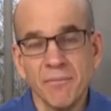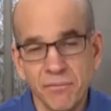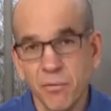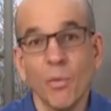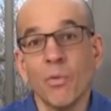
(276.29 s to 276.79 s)

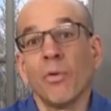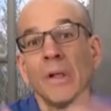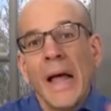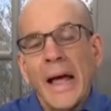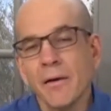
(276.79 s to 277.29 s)

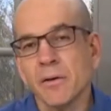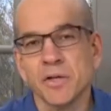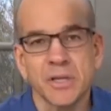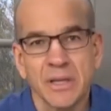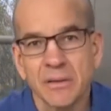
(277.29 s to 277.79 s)
vocal
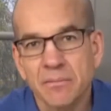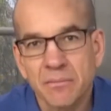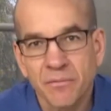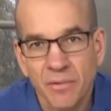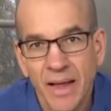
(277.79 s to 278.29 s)
energy,
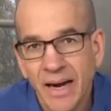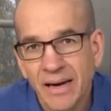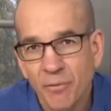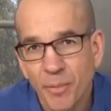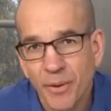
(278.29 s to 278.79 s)
for
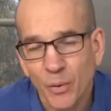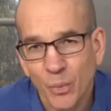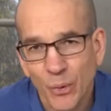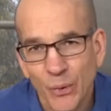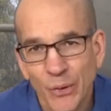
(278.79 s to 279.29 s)
lack of a better
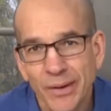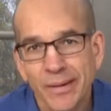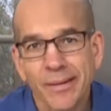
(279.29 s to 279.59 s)
word,